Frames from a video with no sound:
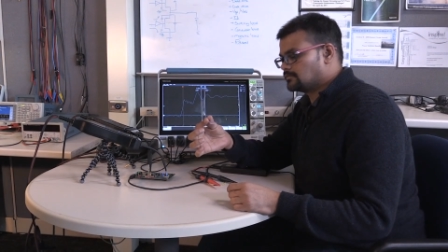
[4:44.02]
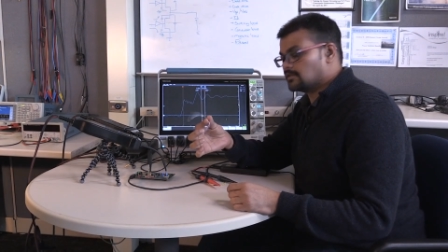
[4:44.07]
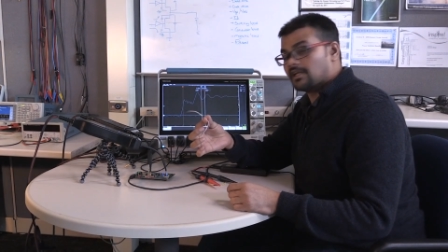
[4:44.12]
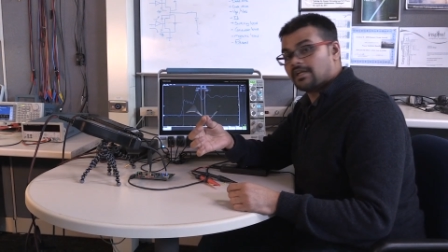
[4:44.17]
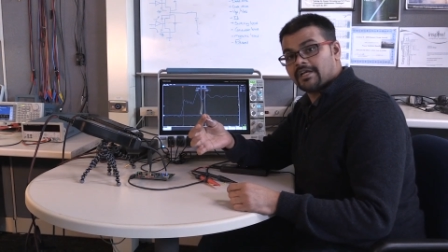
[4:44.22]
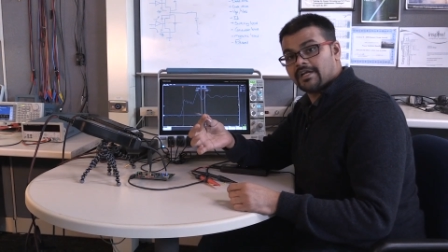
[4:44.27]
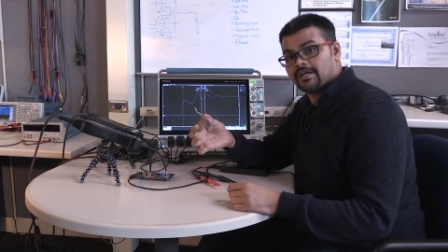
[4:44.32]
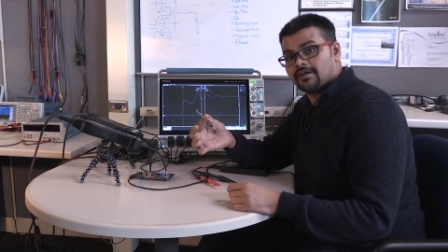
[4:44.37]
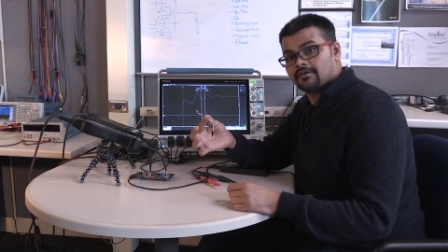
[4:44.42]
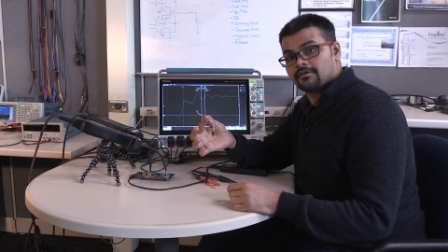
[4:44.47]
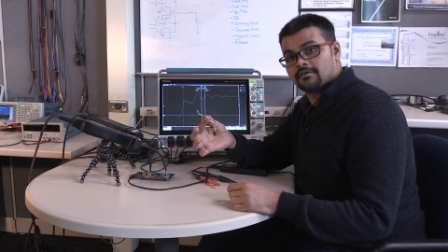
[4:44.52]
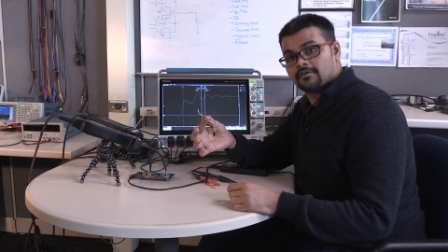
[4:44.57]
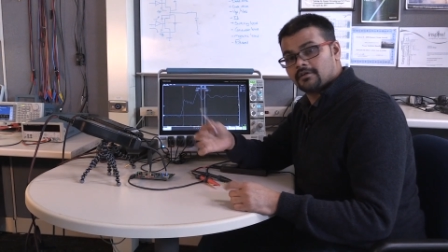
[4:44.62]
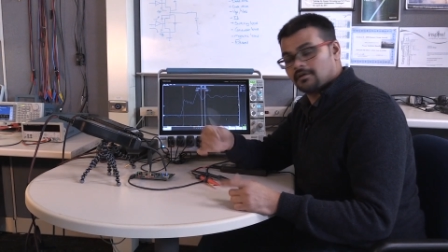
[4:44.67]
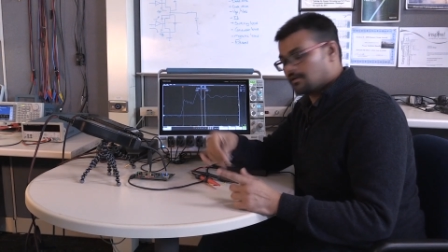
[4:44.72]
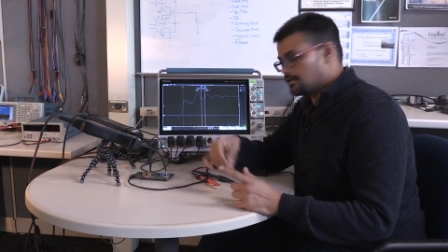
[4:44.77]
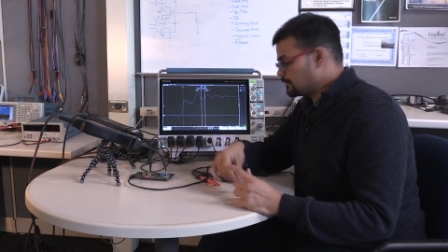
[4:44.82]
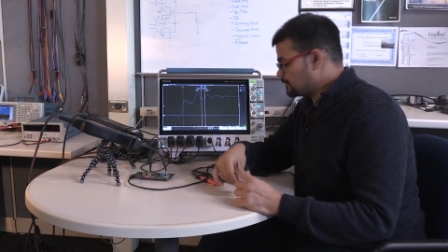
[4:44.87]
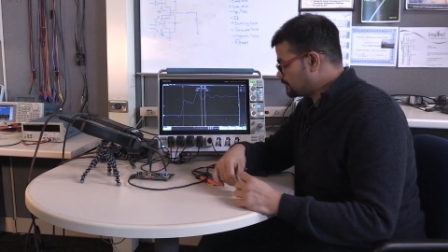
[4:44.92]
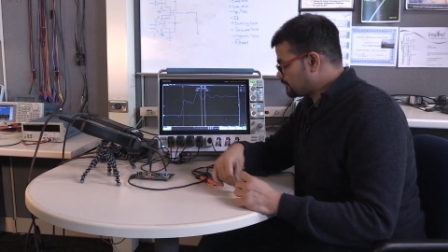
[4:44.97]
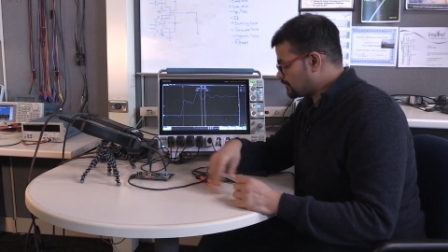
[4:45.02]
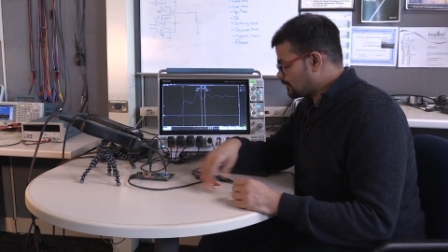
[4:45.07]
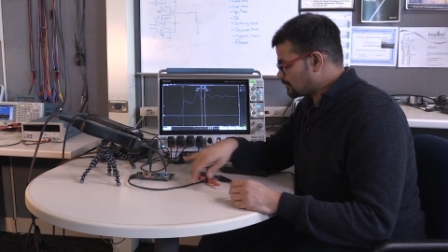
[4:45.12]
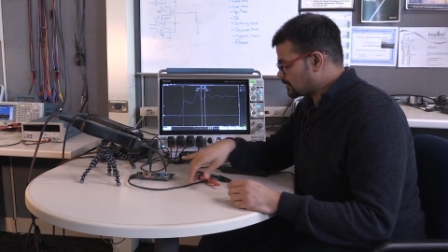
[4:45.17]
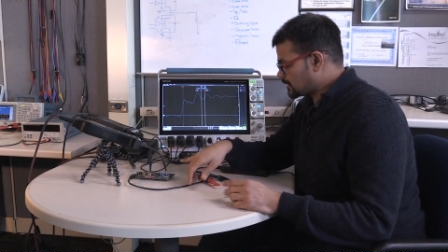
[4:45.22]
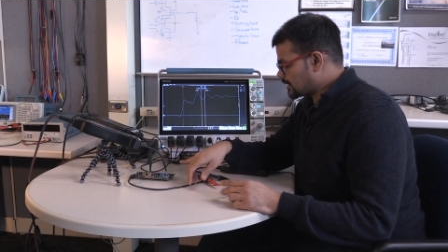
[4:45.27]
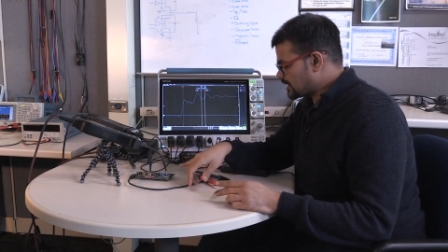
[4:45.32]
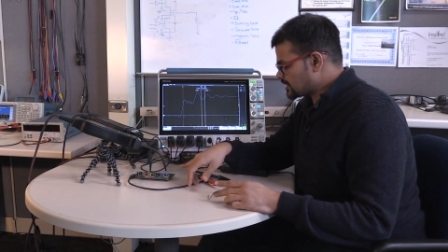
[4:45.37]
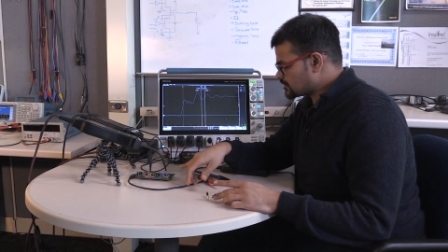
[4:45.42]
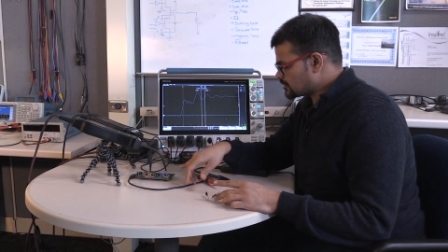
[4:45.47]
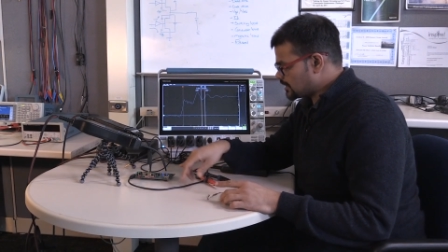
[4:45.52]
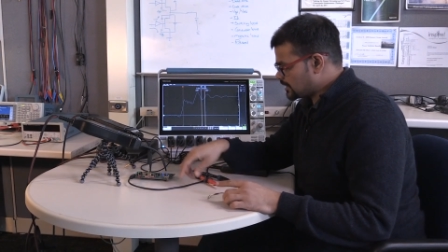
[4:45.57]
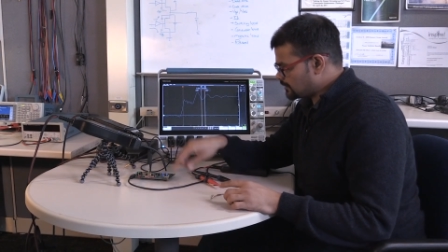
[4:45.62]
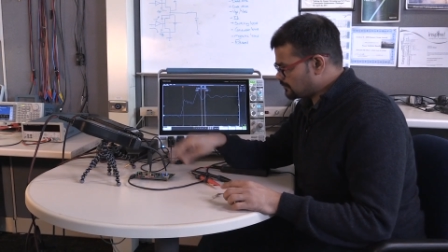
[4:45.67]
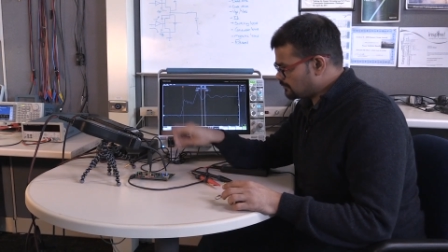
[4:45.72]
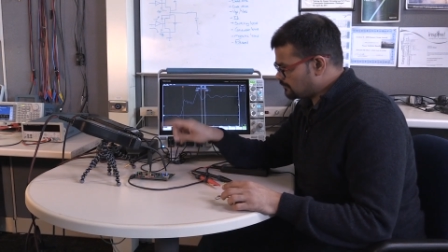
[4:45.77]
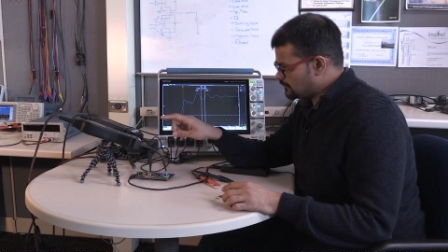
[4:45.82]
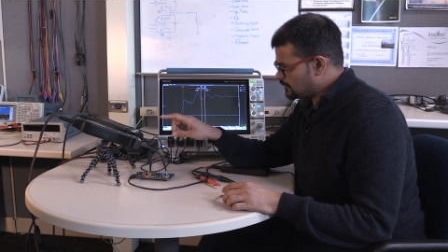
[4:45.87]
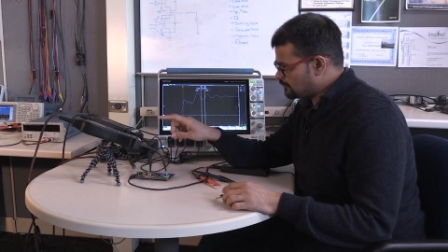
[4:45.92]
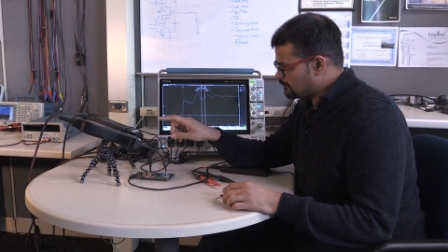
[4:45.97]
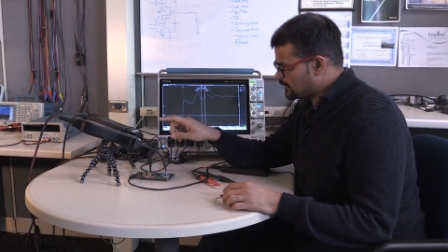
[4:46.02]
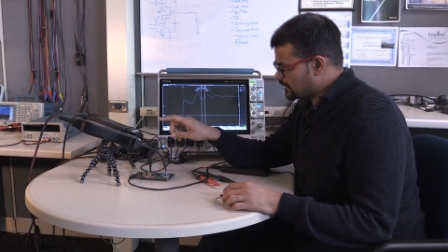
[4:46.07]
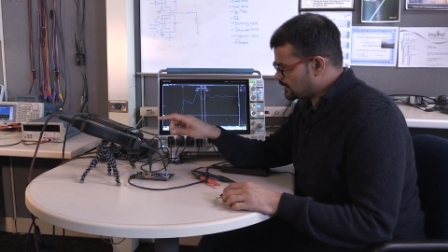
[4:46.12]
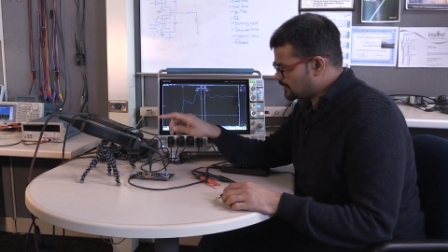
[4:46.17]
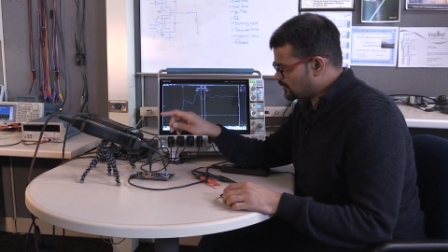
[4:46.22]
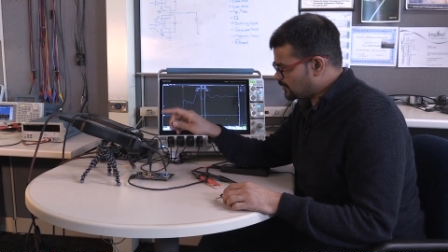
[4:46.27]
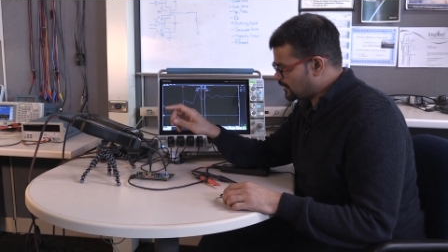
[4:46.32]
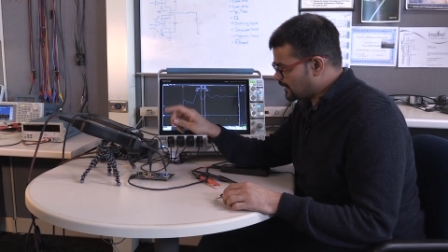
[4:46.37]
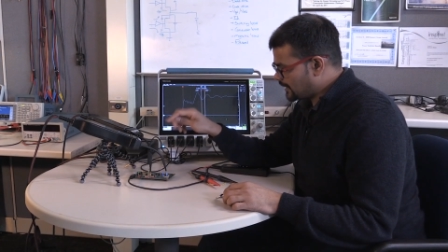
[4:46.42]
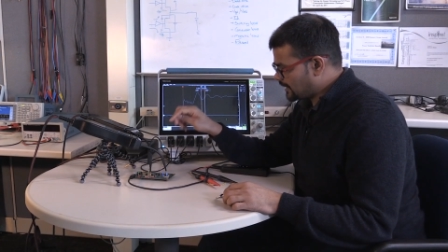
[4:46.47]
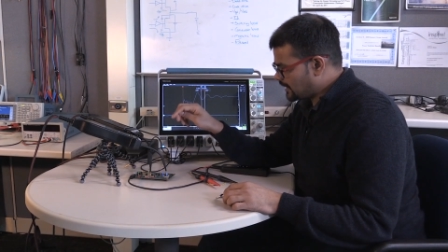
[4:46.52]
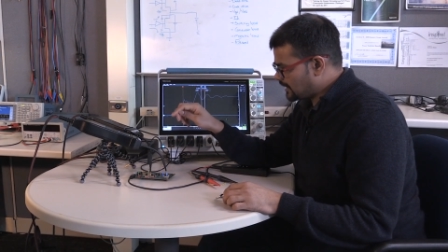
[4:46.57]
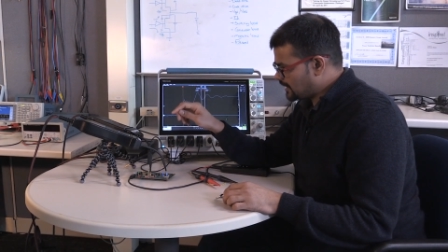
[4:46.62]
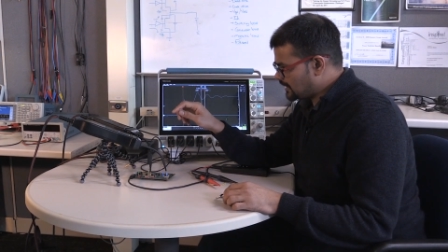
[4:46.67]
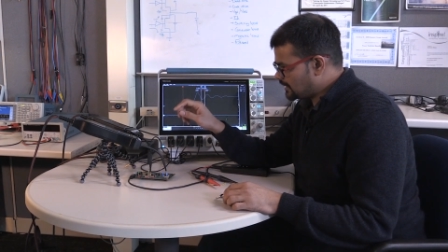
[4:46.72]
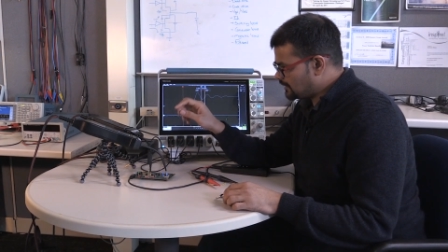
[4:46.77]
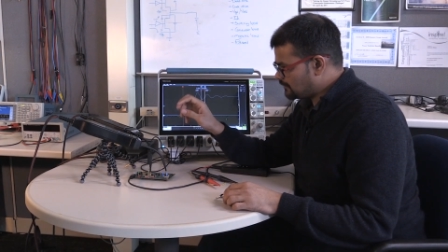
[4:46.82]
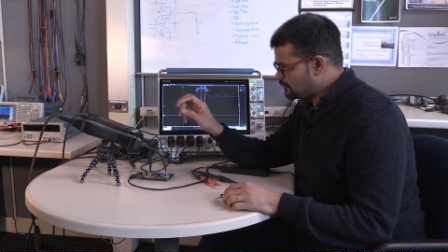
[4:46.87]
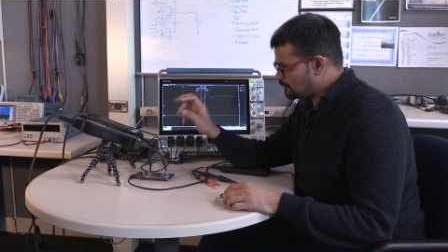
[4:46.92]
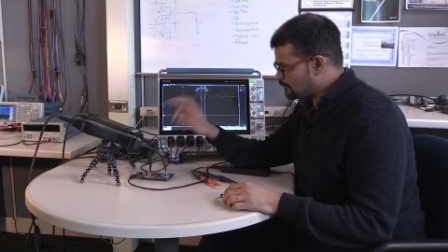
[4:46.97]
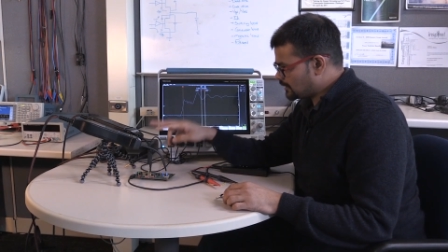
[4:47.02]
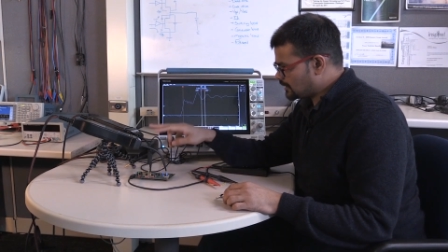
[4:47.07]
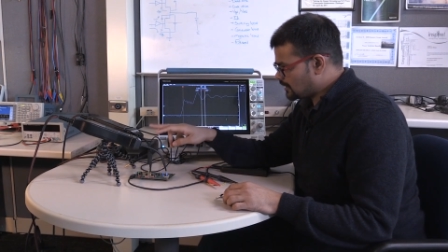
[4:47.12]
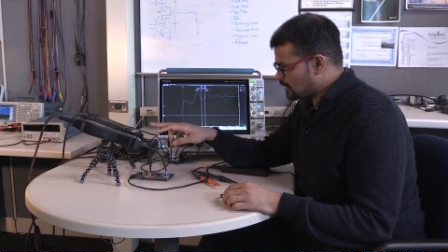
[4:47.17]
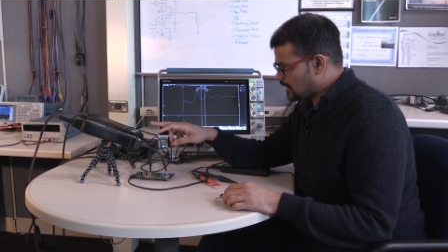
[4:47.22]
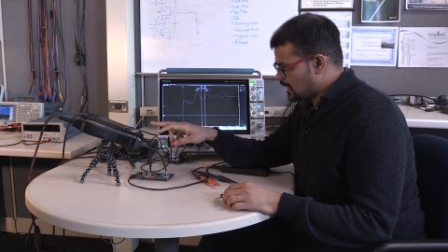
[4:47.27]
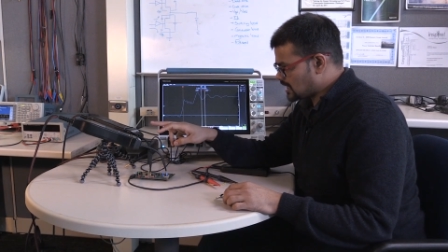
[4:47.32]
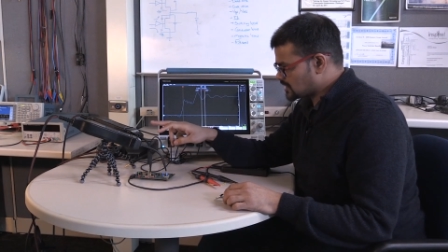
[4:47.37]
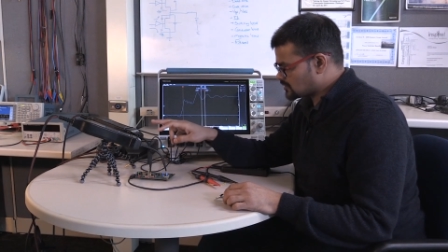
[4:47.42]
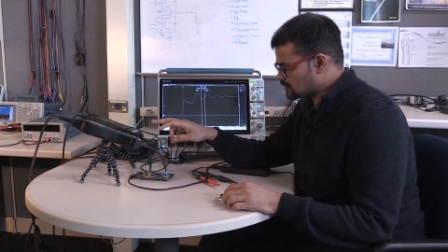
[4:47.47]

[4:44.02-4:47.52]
the lead from the connection and we went directly with our